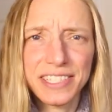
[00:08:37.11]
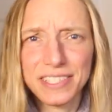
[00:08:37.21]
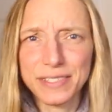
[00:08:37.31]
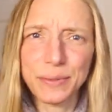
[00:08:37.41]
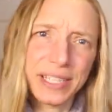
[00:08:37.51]
I
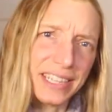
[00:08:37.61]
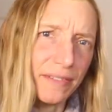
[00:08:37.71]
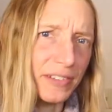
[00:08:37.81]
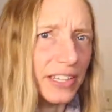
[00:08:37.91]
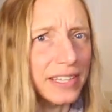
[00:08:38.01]
just don't like
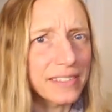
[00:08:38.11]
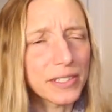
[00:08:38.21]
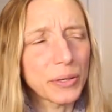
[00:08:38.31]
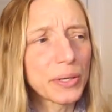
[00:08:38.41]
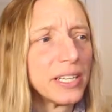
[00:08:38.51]
that feeling.
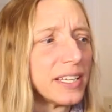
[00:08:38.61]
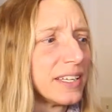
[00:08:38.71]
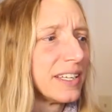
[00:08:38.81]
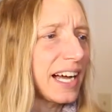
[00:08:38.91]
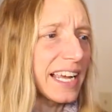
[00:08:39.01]
So
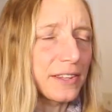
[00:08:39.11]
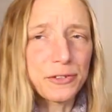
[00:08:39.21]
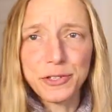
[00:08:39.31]
I either